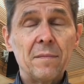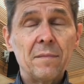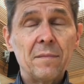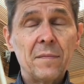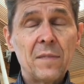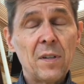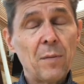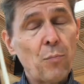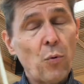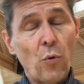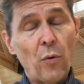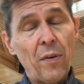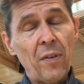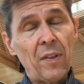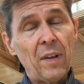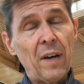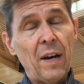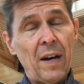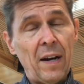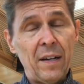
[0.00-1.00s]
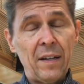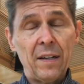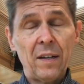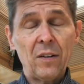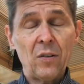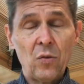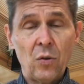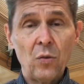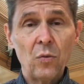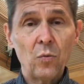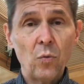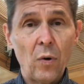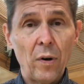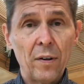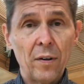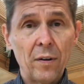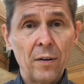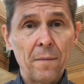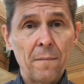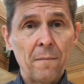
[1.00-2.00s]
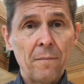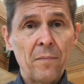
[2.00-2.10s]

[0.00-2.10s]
support the hot and cold water.